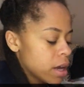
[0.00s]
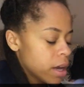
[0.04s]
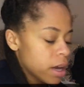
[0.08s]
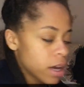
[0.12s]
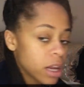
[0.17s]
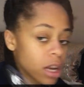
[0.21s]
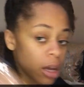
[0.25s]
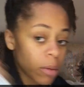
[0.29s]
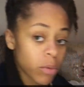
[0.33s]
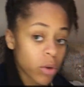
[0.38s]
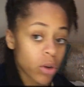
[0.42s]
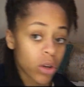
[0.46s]

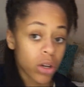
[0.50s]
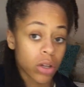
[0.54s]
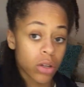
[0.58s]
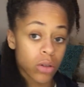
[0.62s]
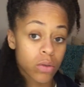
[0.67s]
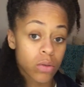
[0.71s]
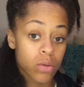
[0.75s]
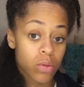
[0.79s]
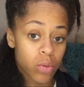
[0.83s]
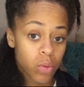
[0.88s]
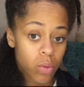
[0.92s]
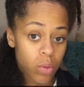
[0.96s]
and I'm gonna
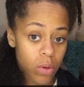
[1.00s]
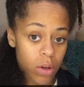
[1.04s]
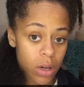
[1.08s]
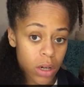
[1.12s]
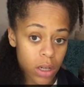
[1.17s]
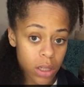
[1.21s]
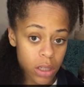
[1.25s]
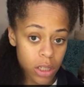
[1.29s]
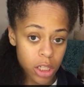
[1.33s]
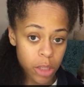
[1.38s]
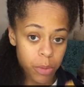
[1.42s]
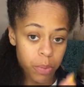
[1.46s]
use
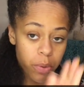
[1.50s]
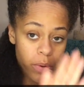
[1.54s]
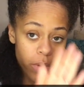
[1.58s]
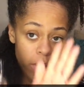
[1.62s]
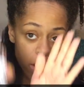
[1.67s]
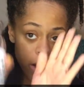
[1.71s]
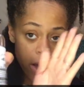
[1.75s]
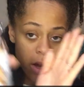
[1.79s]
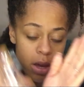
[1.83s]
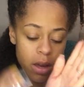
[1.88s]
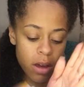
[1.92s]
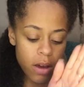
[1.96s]
1
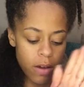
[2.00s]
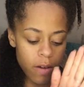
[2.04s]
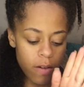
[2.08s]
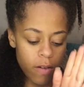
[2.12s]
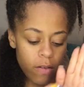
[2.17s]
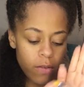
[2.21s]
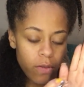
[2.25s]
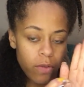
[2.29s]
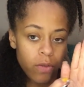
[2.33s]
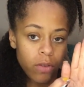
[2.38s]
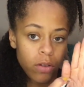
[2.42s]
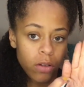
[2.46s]
spray
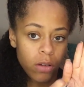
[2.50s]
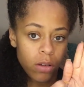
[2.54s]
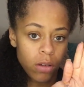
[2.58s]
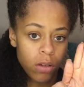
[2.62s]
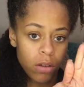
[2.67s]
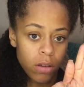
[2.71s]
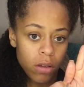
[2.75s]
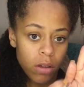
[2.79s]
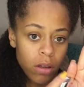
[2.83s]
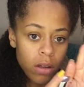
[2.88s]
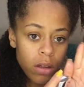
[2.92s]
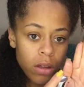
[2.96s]
of
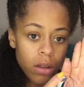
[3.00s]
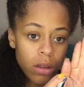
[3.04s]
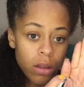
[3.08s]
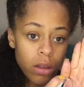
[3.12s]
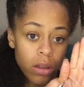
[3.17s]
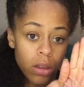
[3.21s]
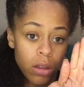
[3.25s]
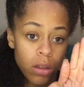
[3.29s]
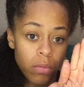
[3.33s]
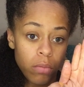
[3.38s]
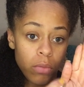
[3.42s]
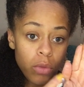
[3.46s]

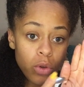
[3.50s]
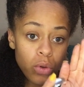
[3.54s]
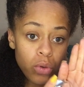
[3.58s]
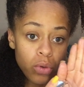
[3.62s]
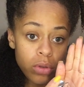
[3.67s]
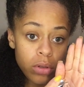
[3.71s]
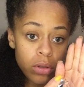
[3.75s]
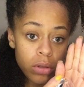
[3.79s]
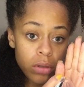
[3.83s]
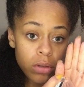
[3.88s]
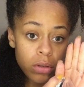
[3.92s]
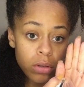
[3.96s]
the
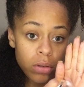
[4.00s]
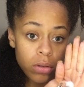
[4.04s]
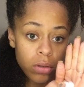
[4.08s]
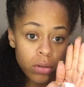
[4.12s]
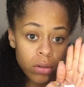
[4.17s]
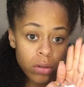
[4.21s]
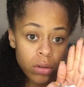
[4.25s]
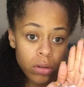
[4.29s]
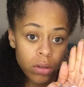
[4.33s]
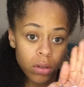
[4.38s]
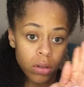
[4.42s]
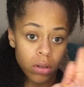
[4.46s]
mousse,
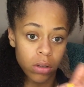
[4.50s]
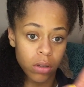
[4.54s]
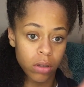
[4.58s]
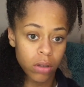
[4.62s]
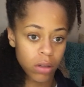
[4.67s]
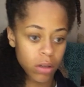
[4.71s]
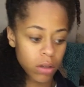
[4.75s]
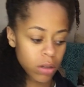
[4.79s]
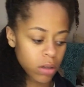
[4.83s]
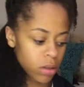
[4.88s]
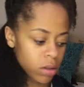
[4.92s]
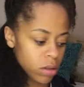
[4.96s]

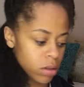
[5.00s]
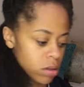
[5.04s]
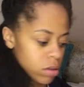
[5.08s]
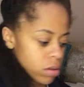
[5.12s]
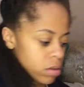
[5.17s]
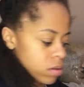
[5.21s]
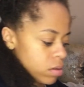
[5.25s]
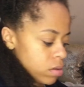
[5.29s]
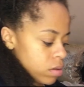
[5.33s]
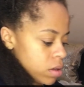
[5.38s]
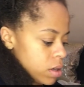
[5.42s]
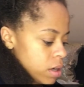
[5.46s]

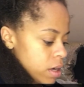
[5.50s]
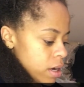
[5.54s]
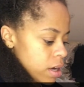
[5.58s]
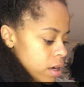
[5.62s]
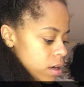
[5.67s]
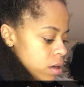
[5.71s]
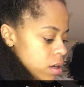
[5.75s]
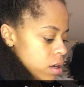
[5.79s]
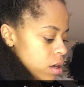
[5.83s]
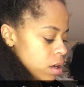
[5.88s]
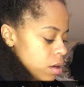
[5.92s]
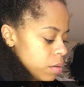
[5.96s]

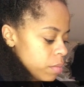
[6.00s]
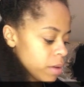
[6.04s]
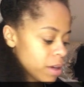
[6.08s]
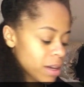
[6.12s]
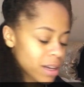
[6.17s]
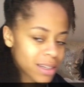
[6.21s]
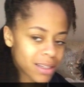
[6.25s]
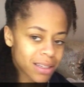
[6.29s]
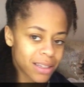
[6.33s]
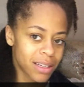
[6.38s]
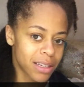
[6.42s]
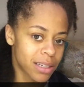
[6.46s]
okay,
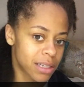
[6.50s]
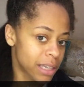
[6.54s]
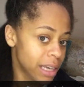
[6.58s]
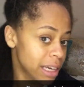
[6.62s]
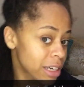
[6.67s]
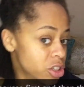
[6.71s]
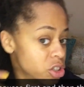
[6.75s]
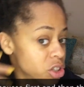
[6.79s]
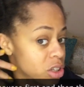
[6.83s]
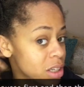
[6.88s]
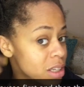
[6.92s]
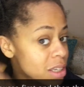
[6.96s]
because this
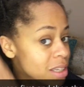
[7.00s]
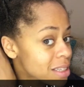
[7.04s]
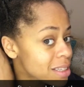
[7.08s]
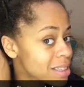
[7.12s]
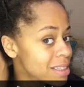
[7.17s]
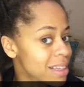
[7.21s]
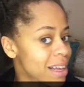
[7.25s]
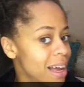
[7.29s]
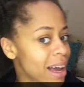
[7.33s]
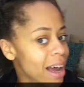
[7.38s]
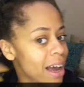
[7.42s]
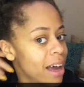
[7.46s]
section is
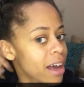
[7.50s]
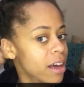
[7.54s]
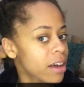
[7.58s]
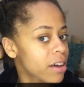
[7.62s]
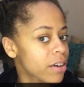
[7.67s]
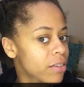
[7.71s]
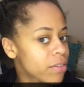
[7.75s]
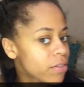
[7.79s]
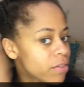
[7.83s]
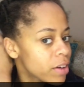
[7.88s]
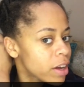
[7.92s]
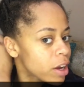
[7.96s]
not
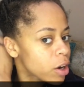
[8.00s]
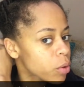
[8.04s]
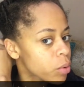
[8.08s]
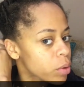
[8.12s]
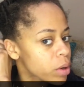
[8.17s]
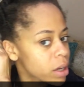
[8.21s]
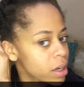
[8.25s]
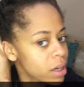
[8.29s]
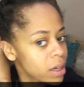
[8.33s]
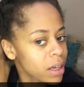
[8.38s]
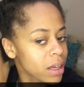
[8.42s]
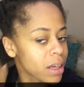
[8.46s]
a
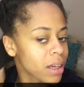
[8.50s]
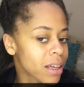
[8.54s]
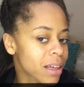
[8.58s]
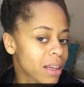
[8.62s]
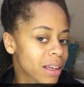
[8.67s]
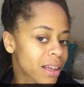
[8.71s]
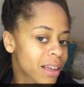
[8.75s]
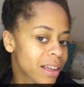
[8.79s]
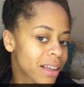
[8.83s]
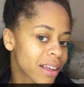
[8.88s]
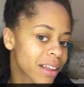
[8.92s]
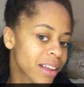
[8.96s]
very
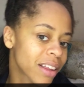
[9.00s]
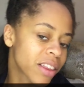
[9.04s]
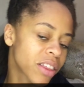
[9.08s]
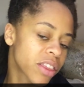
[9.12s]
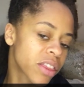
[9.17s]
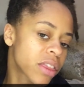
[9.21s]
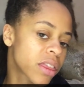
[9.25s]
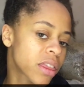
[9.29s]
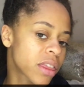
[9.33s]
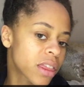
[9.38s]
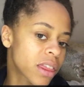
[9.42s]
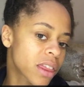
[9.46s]

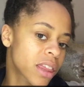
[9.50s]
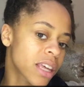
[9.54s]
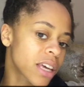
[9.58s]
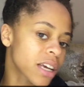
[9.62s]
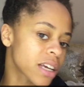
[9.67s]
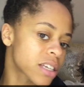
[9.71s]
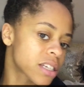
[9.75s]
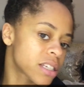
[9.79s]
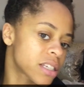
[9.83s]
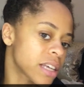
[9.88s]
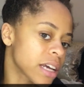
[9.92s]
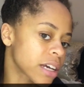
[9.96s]

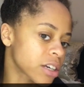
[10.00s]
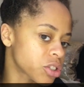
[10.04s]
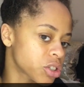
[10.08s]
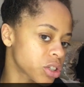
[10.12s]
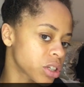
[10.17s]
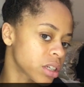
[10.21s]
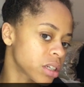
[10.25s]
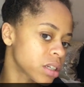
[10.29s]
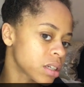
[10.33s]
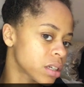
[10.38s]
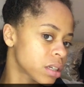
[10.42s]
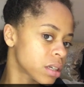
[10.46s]
thick
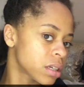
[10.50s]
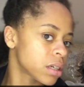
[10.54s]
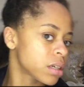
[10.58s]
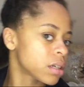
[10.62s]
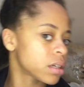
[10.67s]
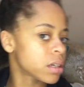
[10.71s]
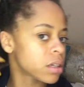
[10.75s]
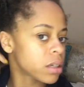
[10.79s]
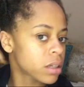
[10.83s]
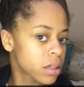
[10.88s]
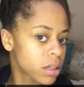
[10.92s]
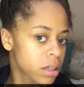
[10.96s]
section,
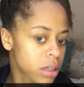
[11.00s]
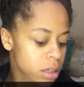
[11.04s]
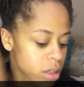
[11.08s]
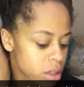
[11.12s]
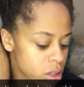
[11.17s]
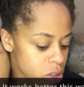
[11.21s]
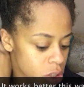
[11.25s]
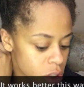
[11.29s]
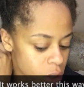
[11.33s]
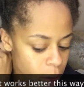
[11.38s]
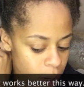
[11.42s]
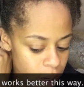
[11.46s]

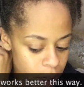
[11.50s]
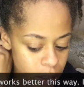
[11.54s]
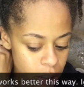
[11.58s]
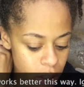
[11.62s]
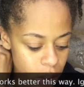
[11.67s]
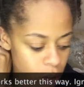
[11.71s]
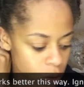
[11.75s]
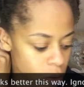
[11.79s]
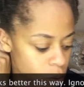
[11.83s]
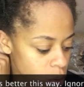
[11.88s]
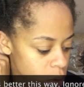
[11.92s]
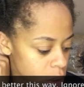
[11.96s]
so I
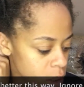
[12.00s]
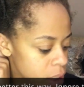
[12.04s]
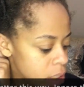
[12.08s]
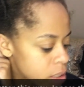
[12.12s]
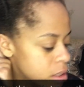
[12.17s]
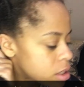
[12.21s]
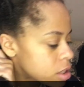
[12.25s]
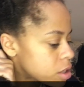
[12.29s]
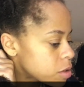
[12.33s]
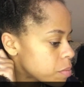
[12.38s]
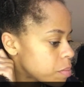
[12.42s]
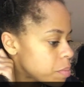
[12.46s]
don't want
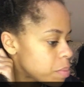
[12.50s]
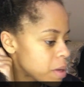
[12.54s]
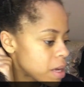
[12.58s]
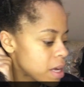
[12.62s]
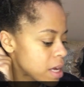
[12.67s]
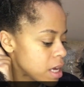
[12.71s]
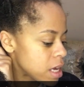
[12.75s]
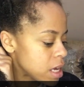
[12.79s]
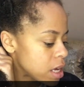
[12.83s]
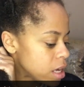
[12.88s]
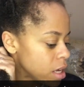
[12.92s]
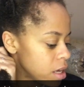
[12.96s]
it to
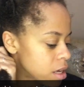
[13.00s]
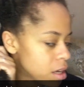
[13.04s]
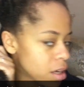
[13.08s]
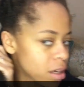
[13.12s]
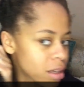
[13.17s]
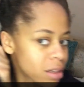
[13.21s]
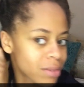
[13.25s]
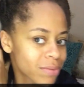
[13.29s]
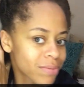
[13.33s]
be